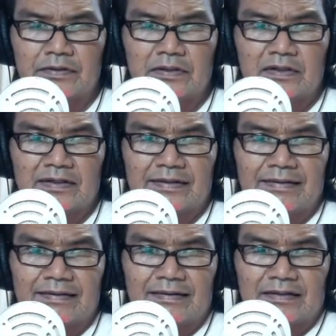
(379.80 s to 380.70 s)

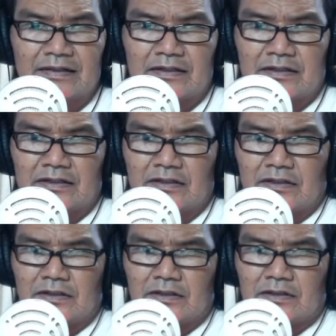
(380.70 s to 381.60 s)

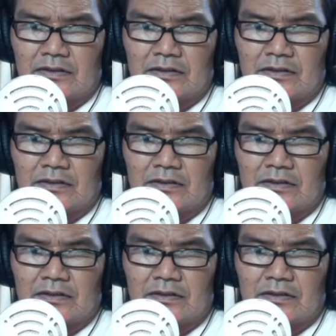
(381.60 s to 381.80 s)
Nothing is said.